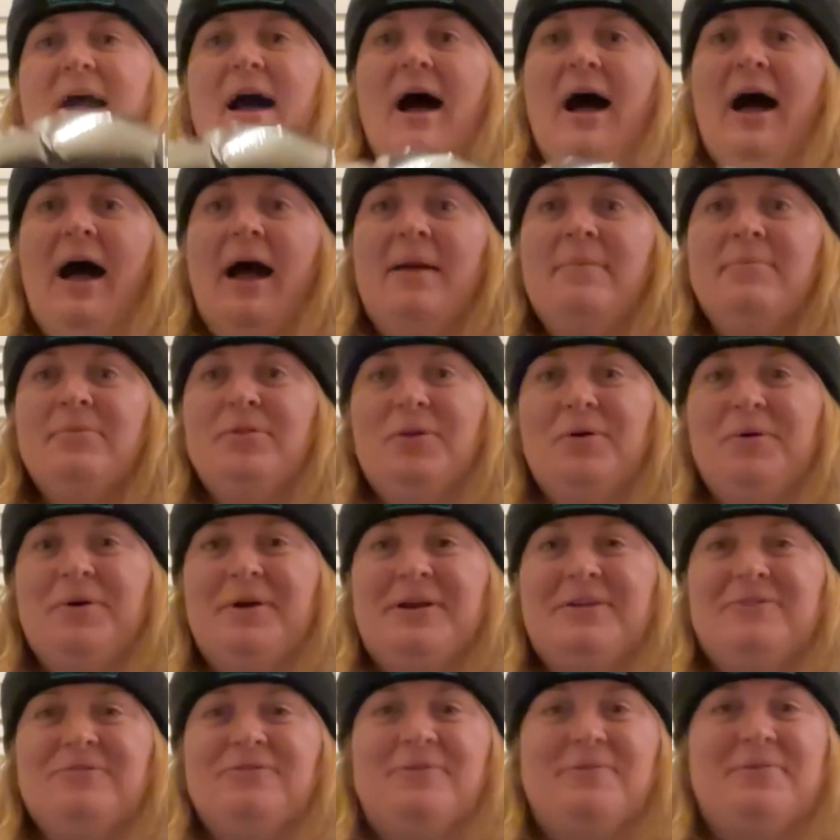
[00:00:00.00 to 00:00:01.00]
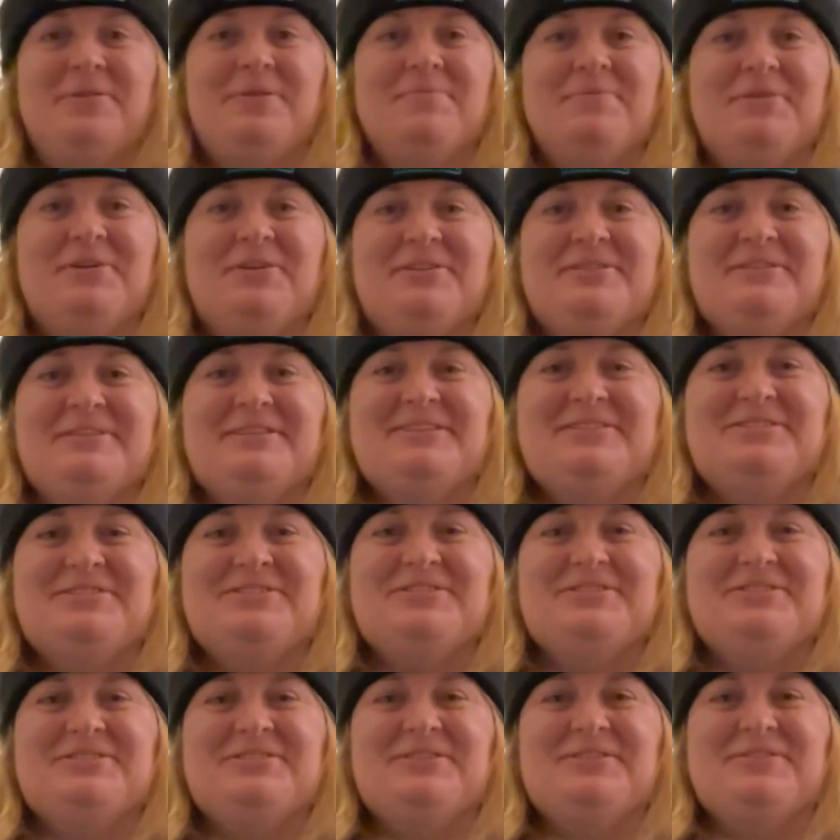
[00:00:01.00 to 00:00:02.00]
I'm Lauren from the Milton
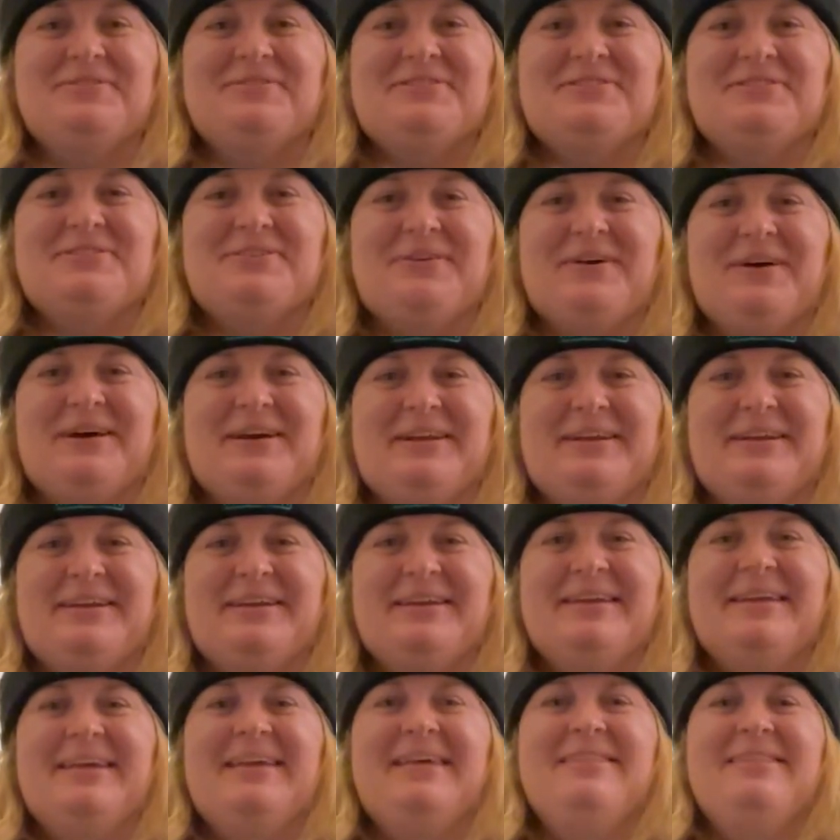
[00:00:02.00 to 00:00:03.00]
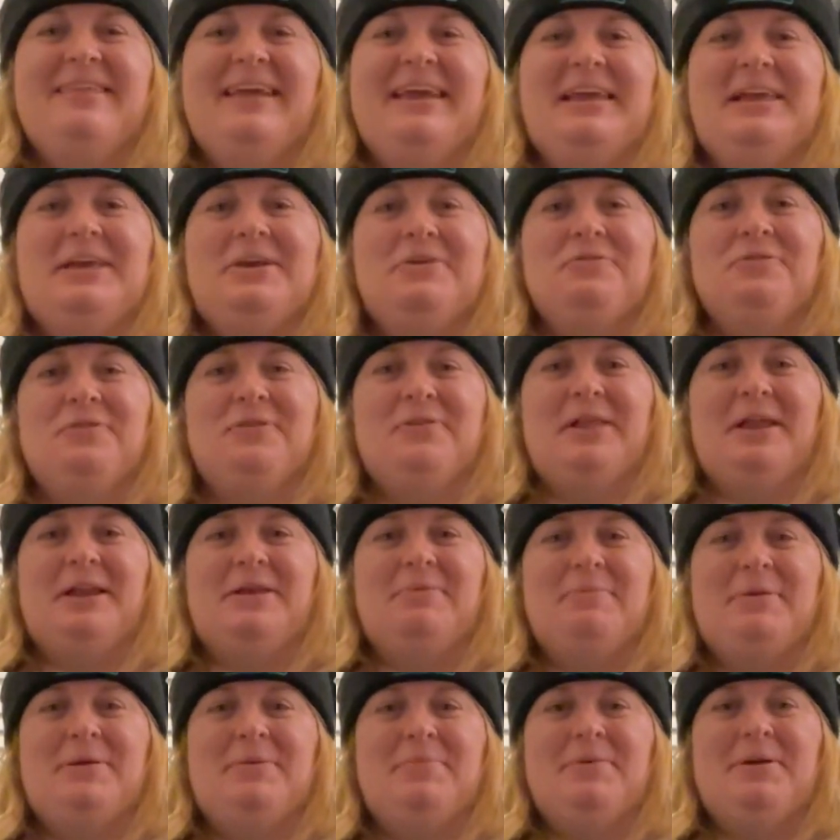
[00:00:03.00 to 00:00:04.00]
Digital Service Squad. Thank you for
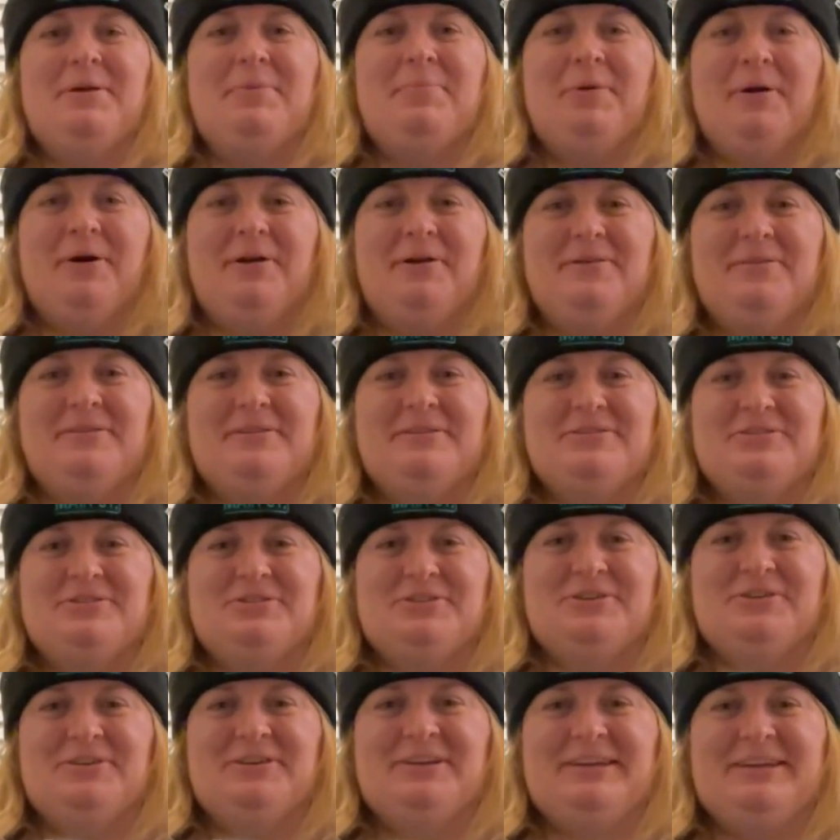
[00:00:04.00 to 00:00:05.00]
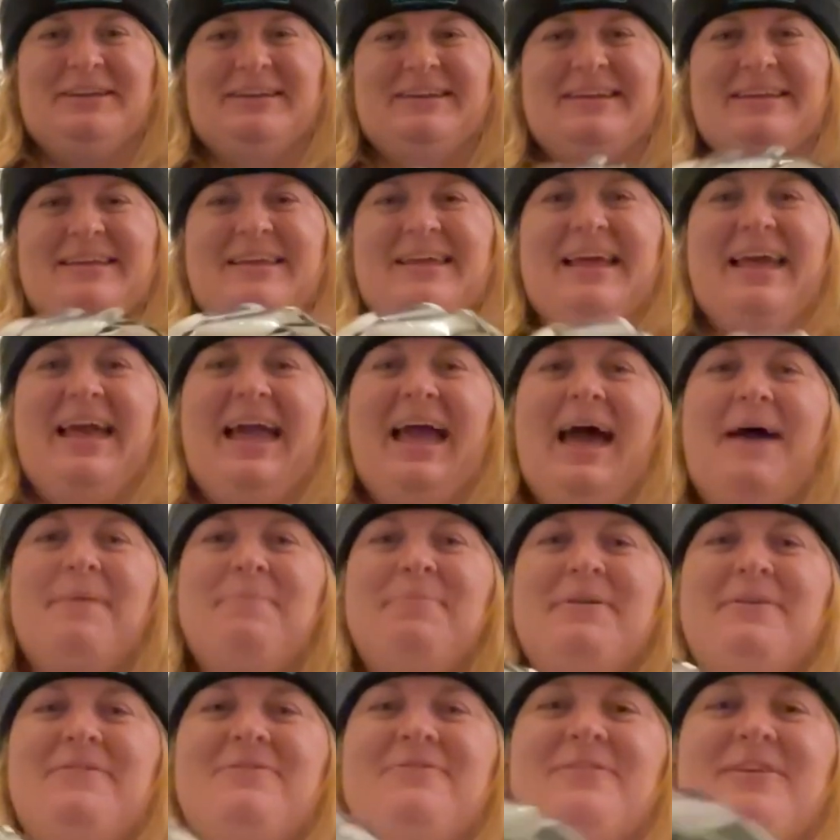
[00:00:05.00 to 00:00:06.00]
letting me be a part of this journey.
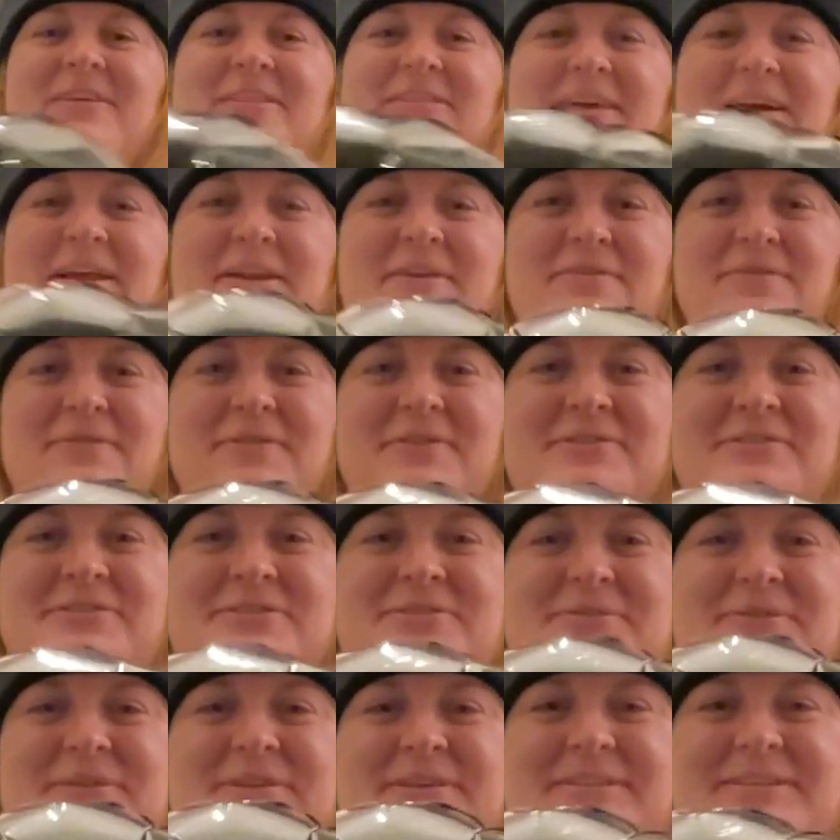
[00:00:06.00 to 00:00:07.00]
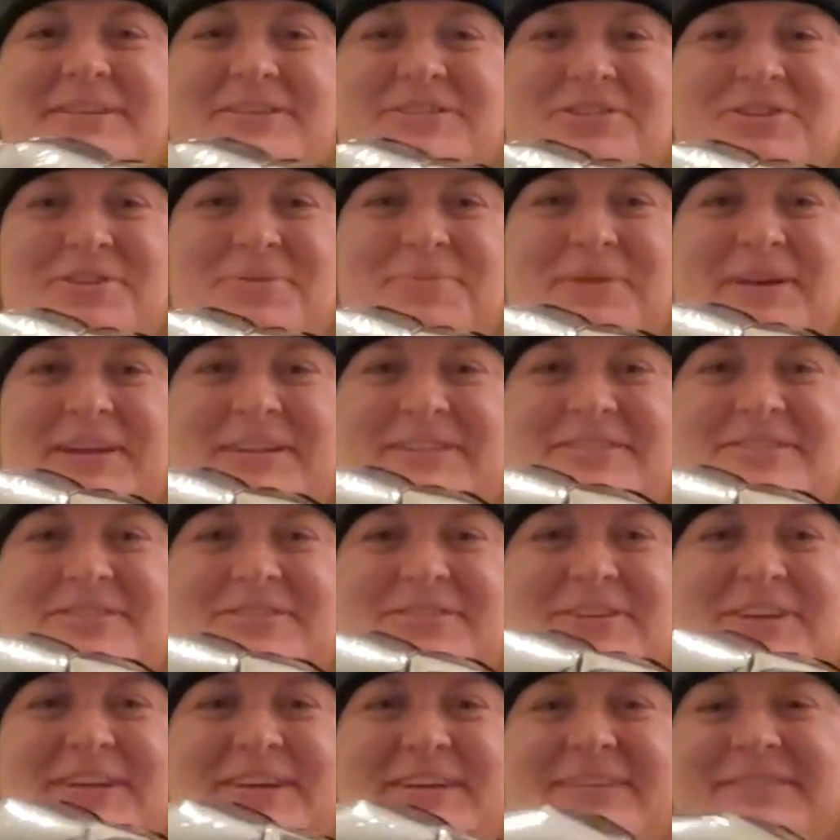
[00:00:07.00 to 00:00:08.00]
Happy 5th anniversary, Digital Main
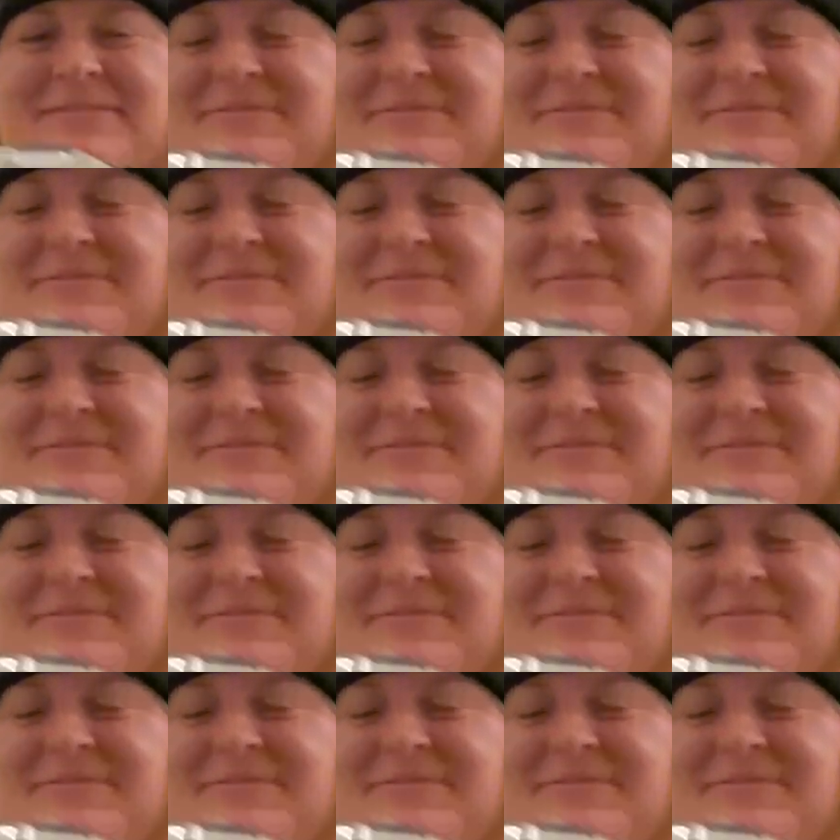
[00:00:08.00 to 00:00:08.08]
Street.